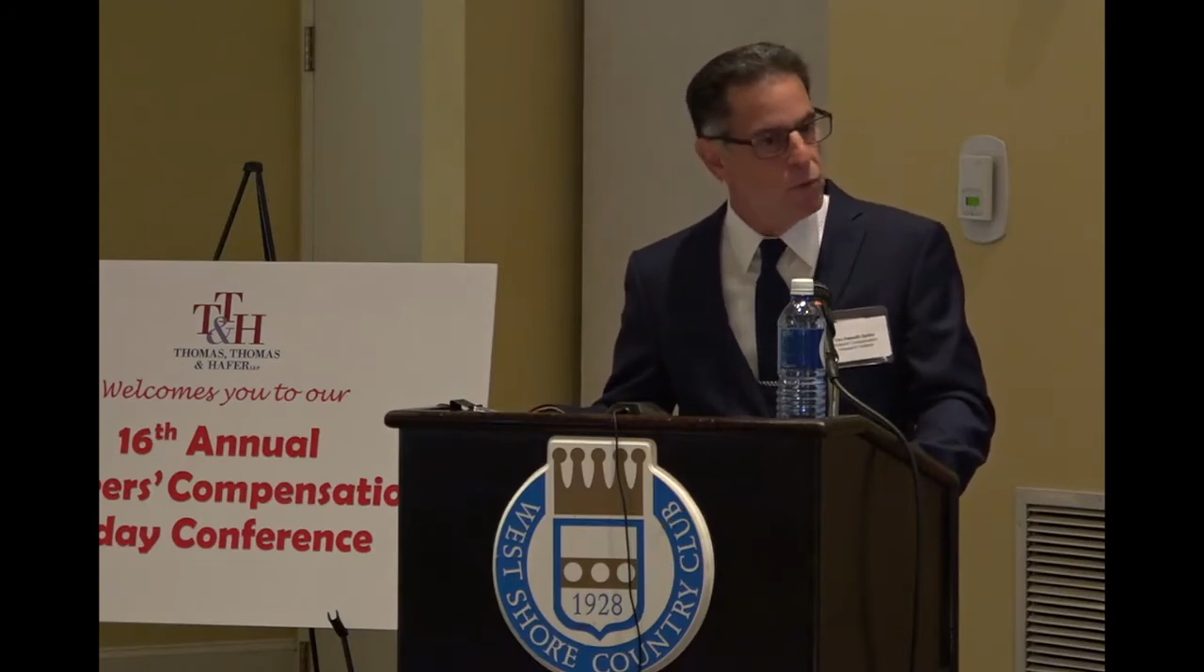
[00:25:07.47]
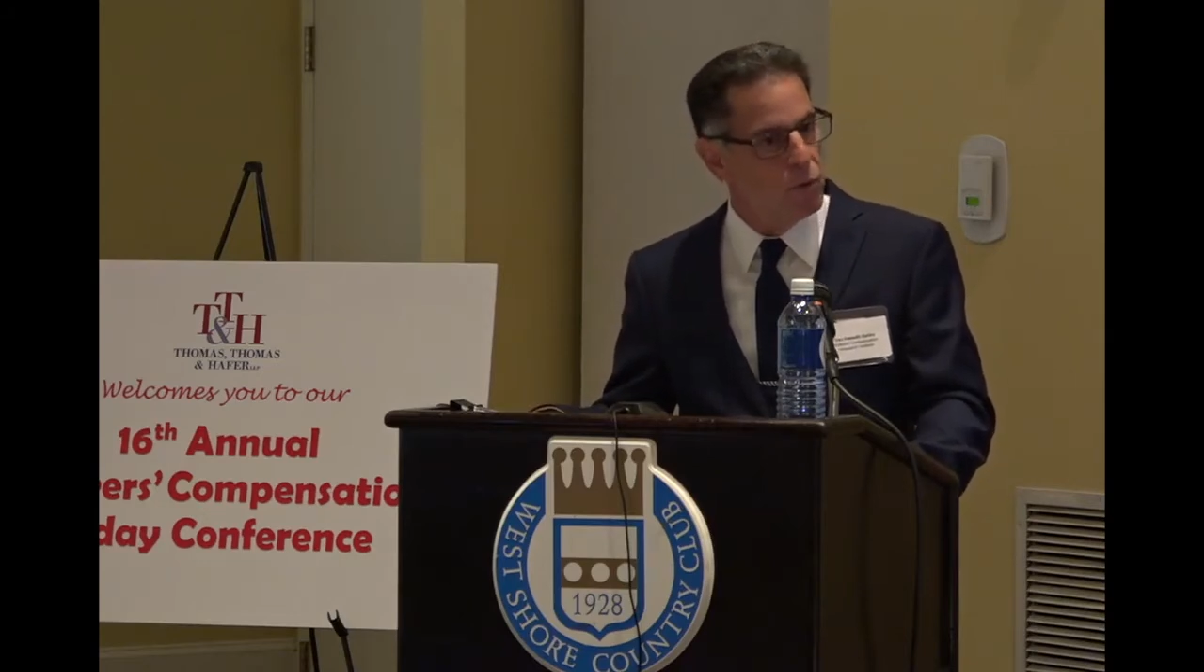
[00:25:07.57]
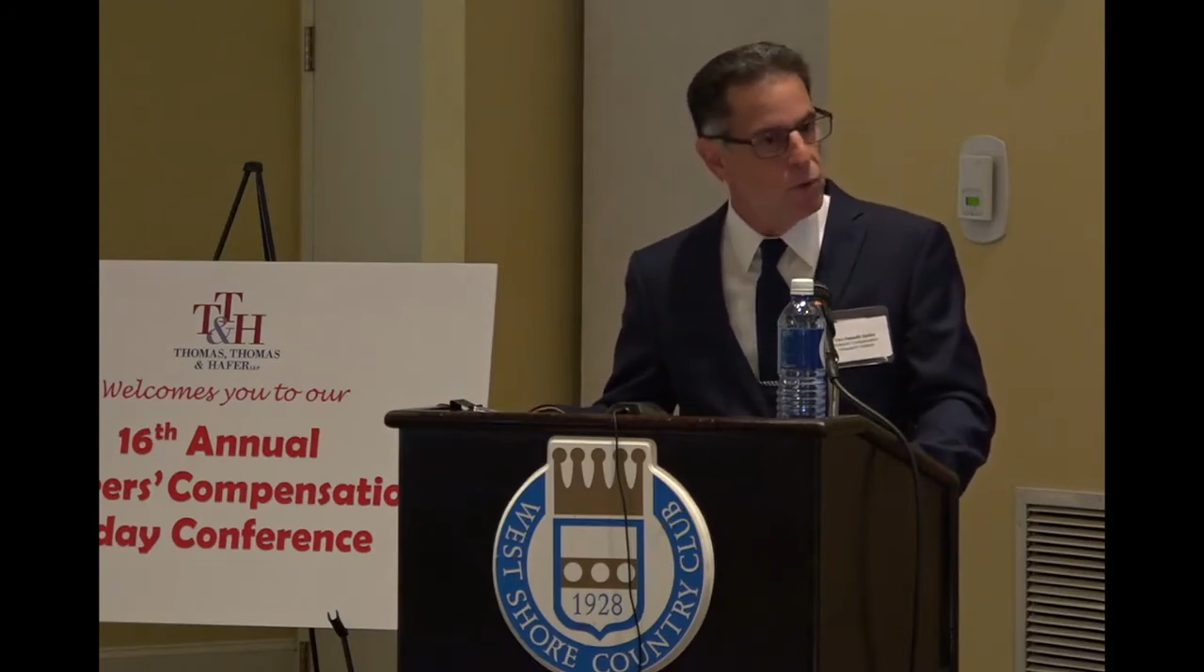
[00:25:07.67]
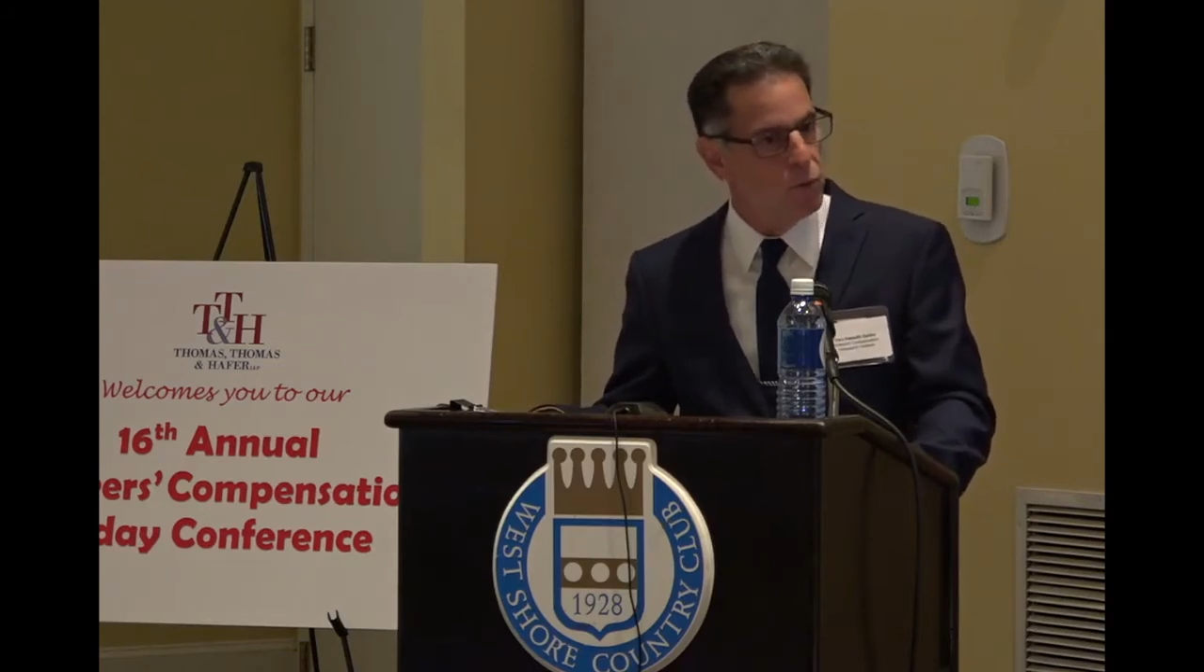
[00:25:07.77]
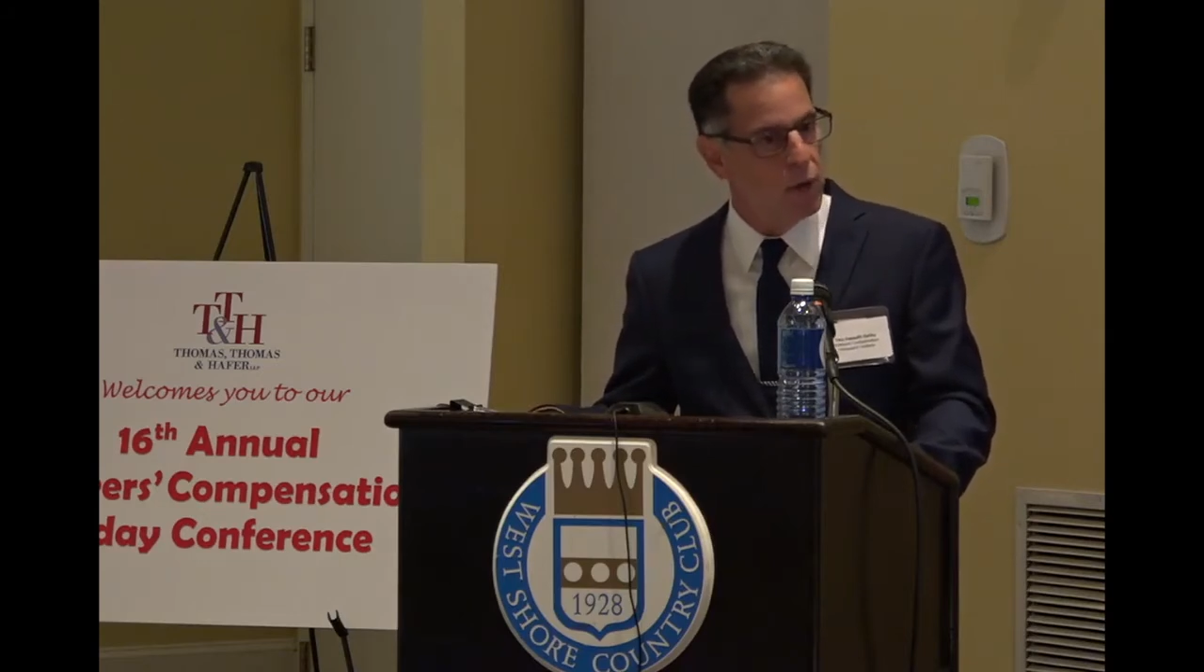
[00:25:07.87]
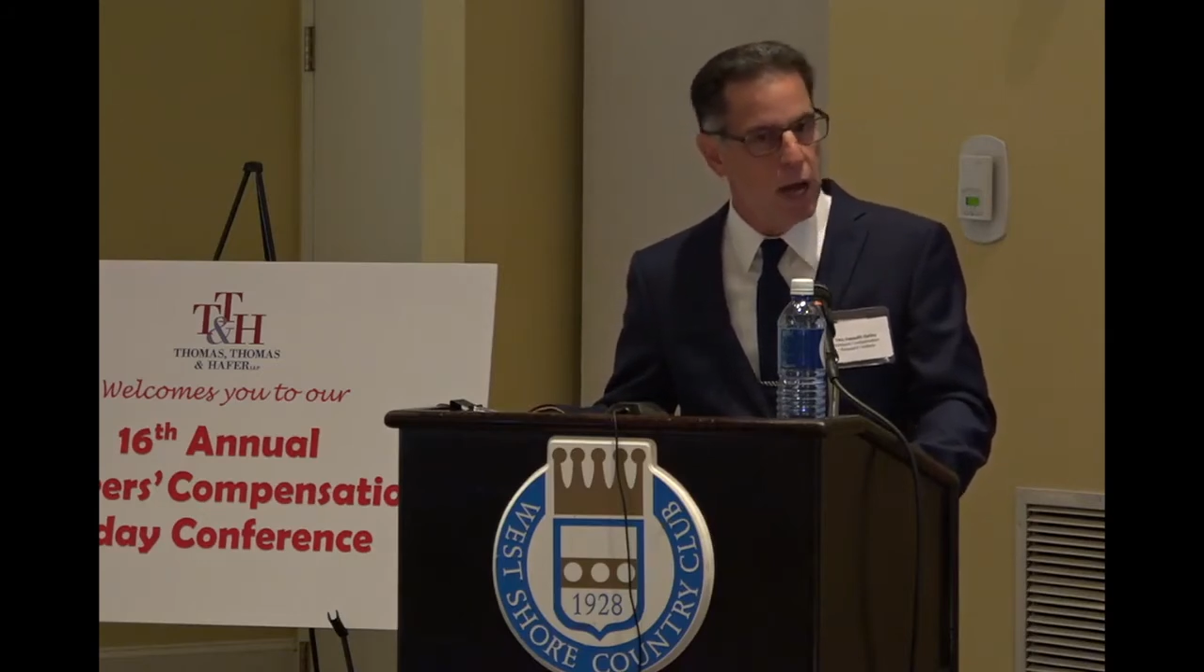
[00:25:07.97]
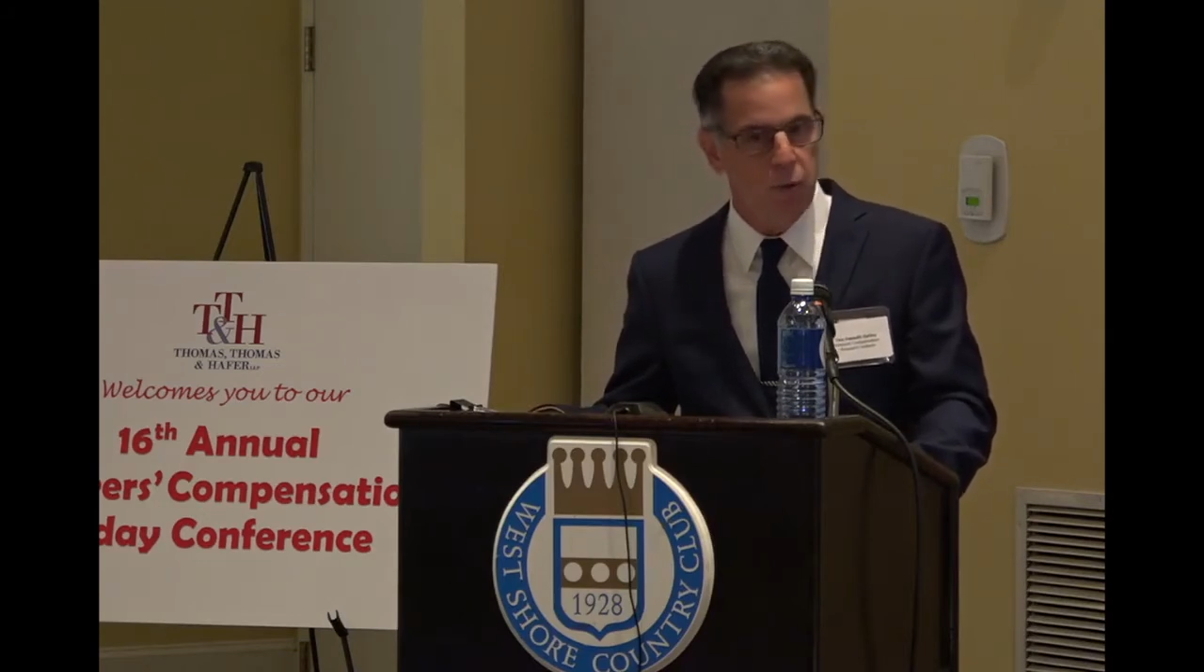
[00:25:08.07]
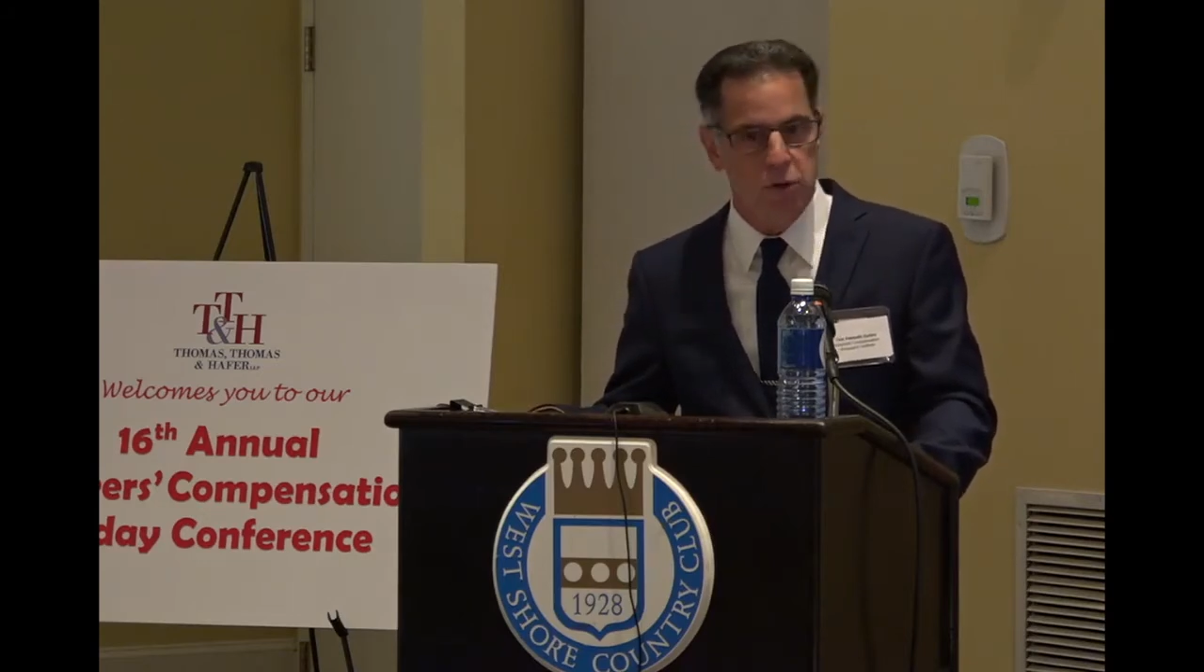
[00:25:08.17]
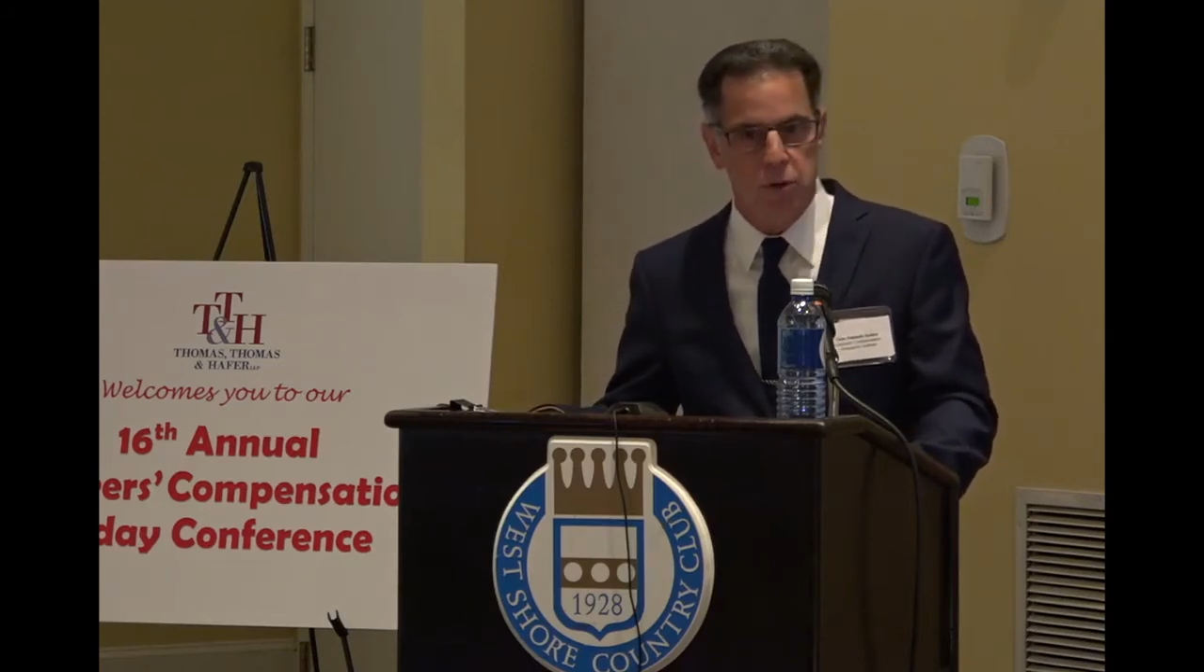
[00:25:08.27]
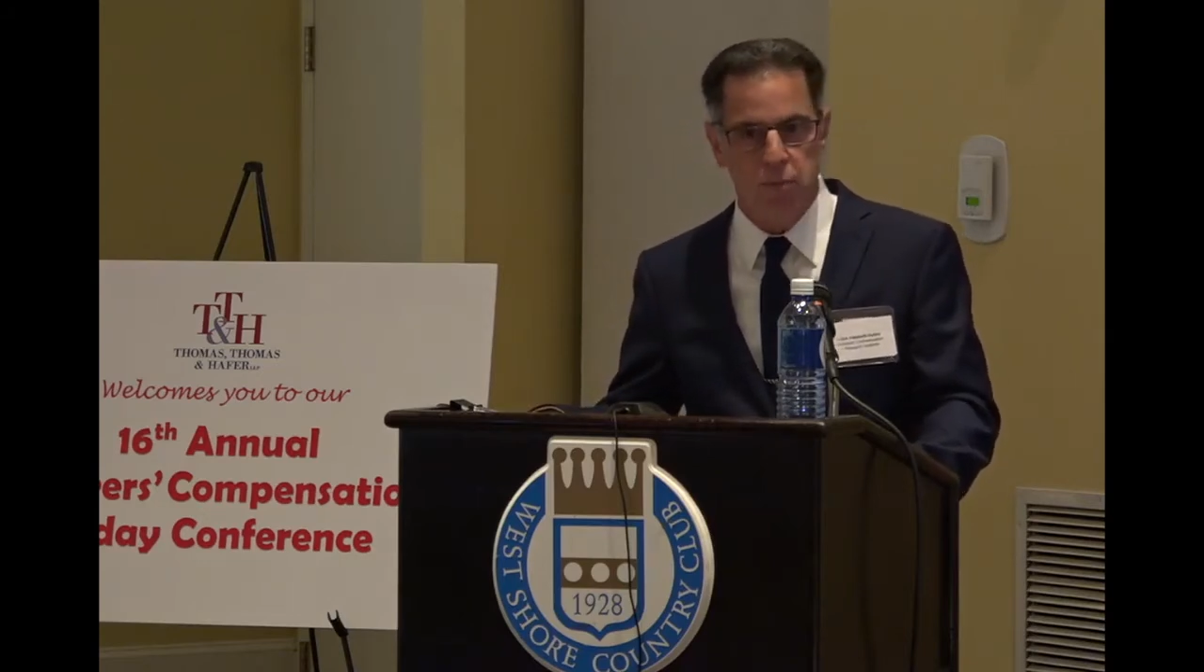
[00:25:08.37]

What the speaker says: When I was